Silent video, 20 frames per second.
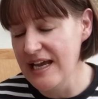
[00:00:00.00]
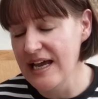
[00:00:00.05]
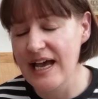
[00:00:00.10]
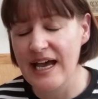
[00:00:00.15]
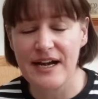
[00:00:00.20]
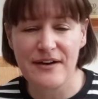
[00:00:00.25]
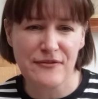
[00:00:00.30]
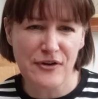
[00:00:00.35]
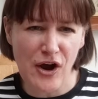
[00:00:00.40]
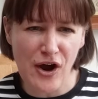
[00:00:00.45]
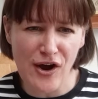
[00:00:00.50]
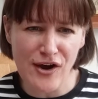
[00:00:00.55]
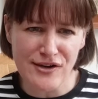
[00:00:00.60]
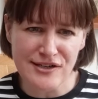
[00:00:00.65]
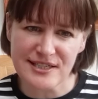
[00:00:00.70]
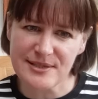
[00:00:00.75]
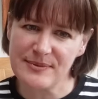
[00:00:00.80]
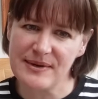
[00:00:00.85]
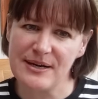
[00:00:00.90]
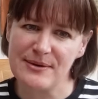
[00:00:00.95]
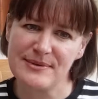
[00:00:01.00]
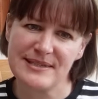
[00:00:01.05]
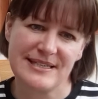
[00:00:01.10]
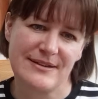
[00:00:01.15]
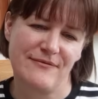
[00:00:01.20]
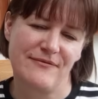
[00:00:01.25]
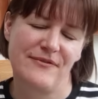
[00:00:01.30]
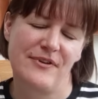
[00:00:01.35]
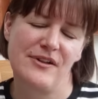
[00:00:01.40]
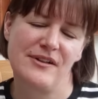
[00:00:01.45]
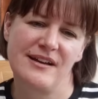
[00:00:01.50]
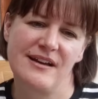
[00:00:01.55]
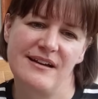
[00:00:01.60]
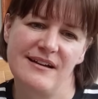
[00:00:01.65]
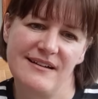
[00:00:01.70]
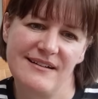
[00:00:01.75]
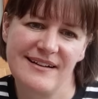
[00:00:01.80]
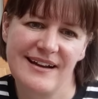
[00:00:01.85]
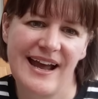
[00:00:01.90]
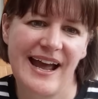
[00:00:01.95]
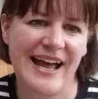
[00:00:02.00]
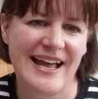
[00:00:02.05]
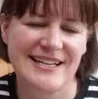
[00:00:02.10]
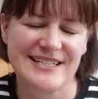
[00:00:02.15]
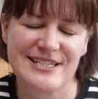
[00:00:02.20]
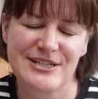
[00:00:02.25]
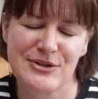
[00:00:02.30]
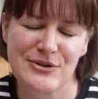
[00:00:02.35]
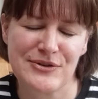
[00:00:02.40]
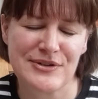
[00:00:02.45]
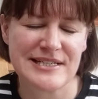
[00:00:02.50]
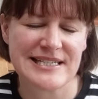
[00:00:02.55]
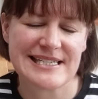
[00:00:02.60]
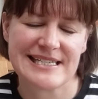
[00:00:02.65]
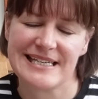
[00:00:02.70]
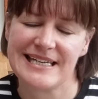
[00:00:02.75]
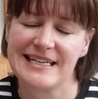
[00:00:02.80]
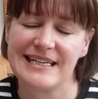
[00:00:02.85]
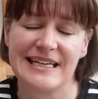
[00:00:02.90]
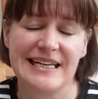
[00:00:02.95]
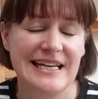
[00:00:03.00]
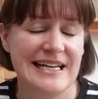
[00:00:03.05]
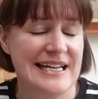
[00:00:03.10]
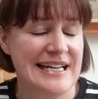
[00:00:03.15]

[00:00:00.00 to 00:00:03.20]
and of course when I was in Falkirk I had to go and see